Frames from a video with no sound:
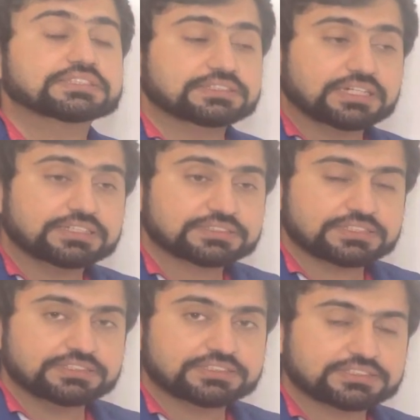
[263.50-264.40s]
in the risk
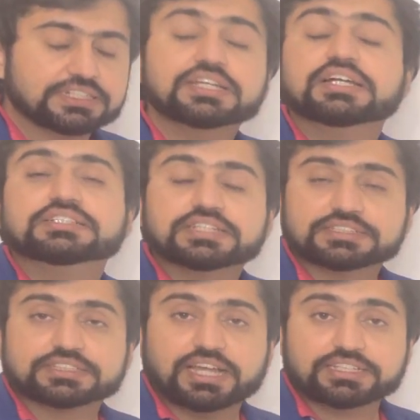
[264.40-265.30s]
register,
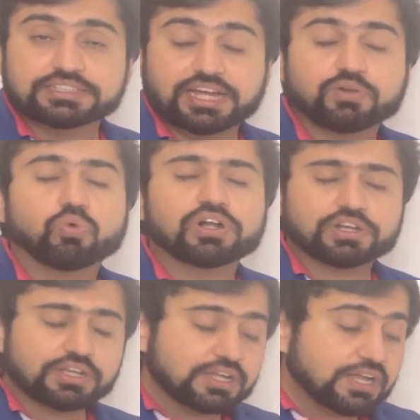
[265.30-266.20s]
things like that, what
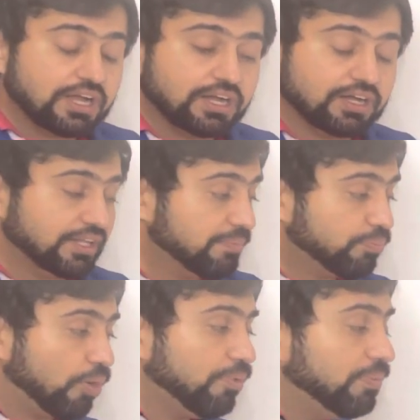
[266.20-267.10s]
like
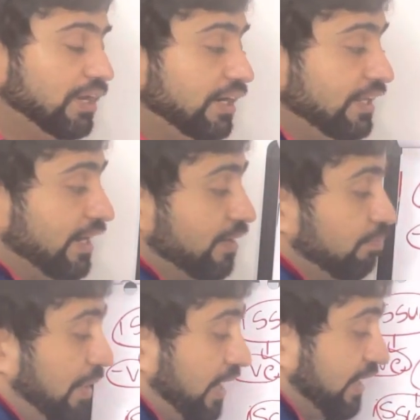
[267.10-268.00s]
probability and
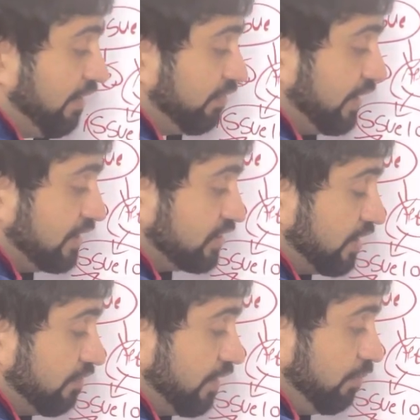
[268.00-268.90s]
impact
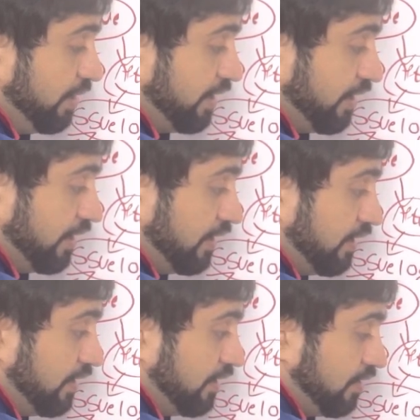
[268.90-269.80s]
definition will be here,
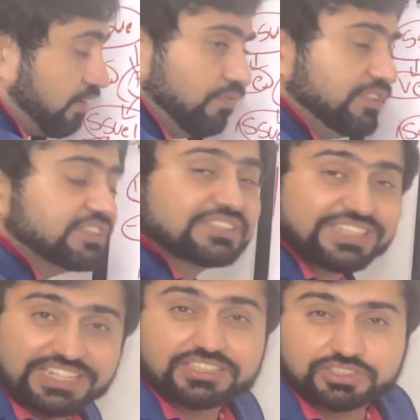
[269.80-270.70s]
which
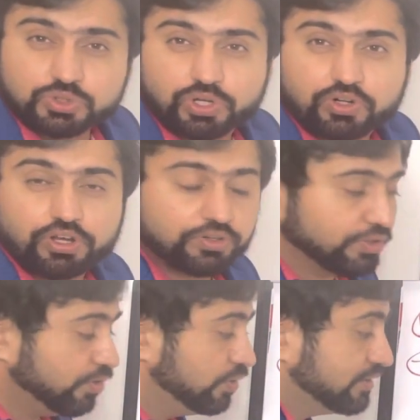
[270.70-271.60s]
scales you are going to
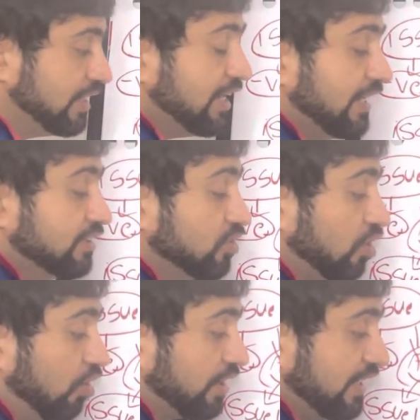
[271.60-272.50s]
use, is your
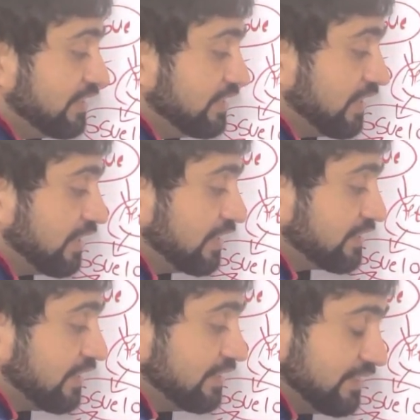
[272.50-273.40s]
organization risk
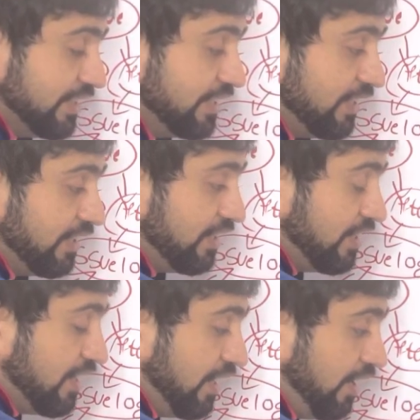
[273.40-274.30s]
seeker,
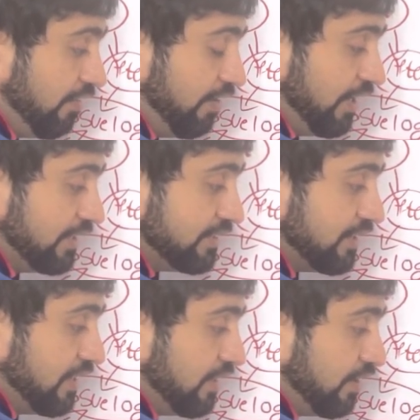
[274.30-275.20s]
averse,
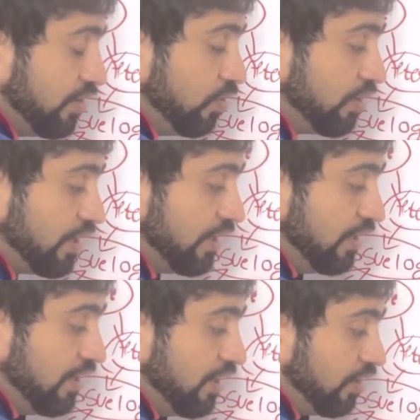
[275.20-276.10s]
neutral,
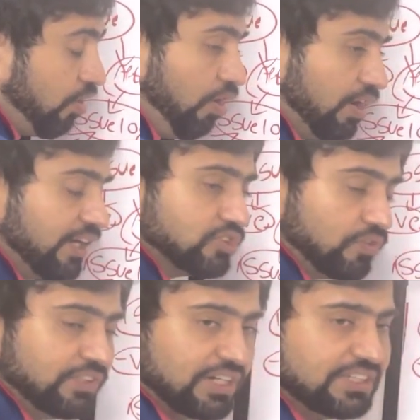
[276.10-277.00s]
tolerance of
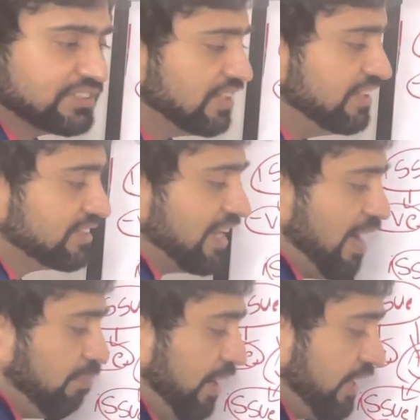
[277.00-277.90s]
the risk, risk
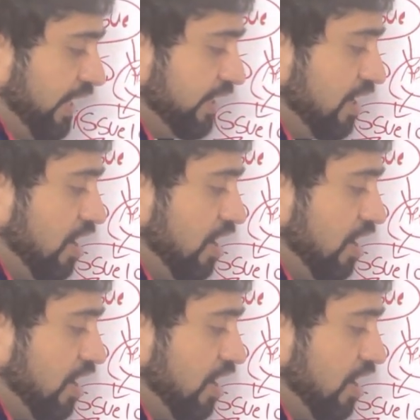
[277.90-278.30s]
appetite,